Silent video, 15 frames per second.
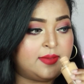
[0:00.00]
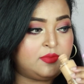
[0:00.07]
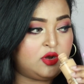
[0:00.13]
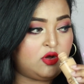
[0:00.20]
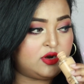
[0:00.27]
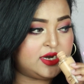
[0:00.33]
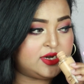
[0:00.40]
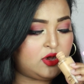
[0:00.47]
I'm
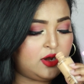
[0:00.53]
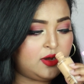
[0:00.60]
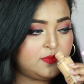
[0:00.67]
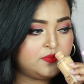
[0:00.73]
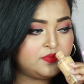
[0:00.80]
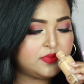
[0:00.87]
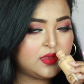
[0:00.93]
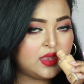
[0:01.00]
not at all
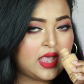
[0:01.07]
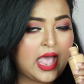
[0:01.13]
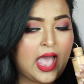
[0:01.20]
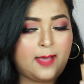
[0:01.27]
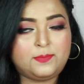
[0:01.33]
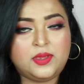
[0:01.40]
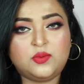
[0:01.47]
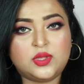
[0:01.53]

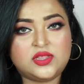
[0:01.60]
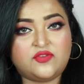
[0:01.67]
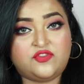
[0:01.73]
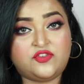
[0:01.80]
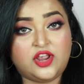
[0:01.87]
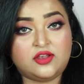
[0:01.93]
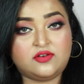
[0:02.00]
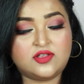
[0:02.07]
happy with the
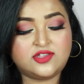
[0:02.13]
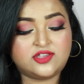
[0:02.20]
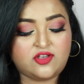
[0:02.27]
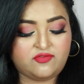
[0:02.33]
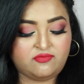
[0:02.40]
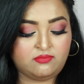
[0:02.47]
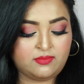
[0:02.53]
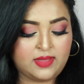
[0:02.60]
fragrance of